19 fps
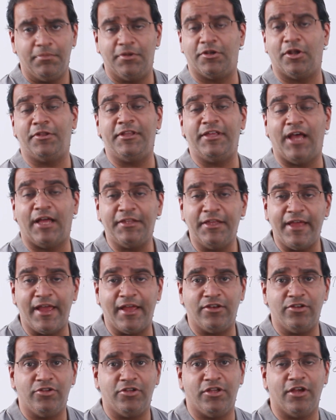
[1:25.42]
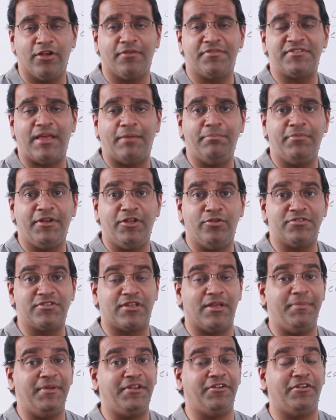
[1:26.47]
But on the other hand, you hear of somebody
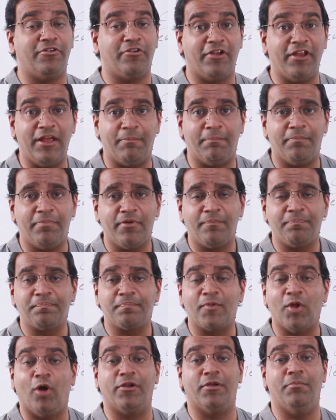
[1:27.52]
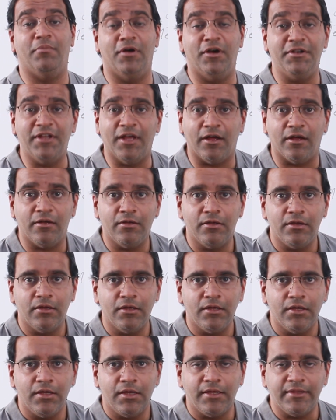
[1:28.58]
who's committed a rape or a murder,
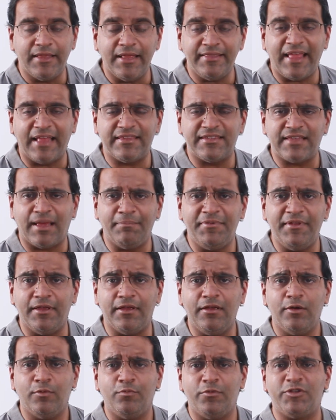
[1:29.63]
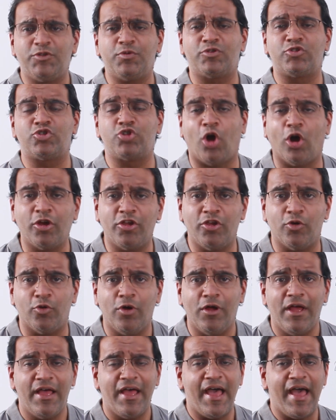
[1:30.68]
then that's something which would shock
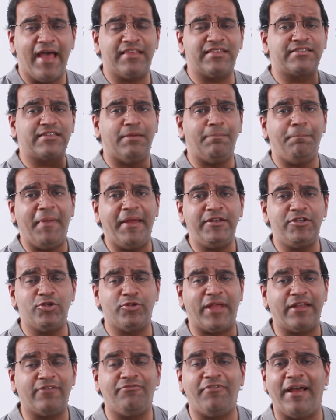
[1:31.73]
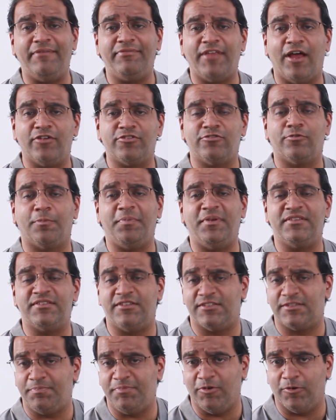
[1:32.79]
you as compared to that 5,000 rupees
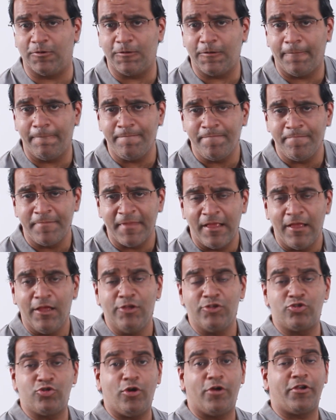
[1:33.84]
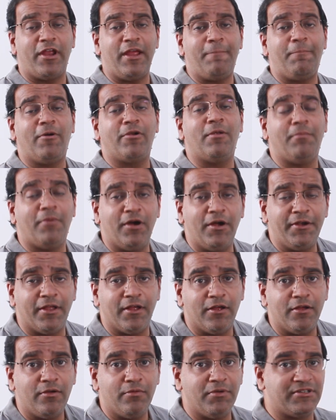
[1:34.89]
dispute. So a rape or a
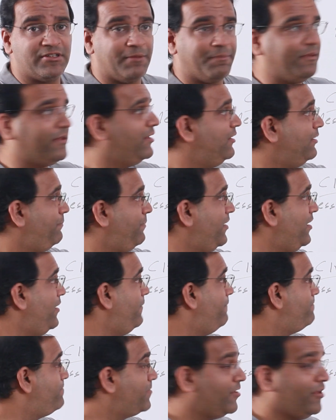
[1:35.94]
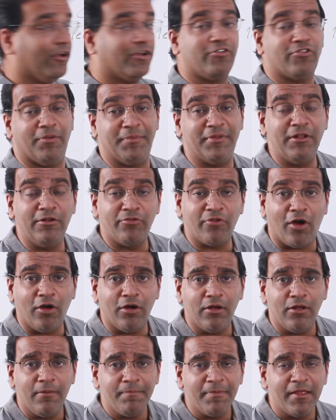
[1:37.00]
murder would typically be a criminal
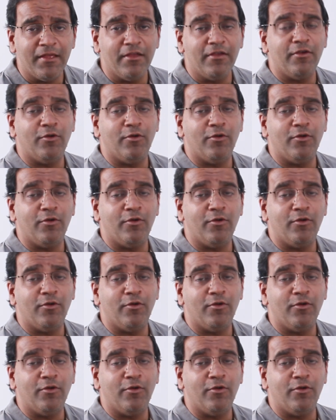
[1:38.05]
wrong,